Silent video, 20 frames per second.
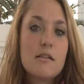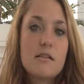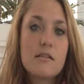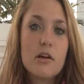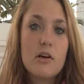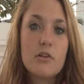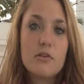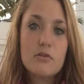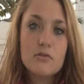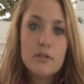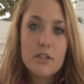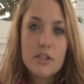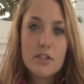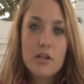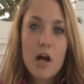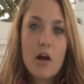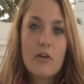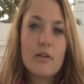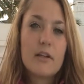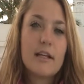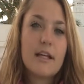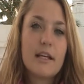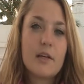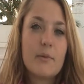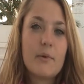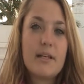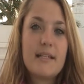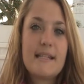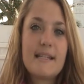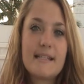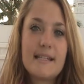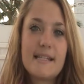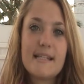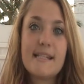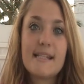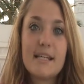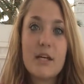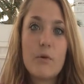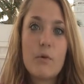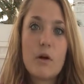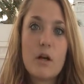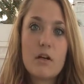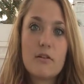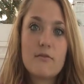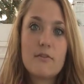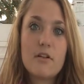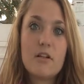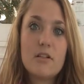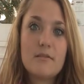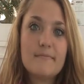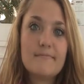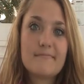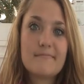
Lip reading: So there's not really any places to see a waterfall.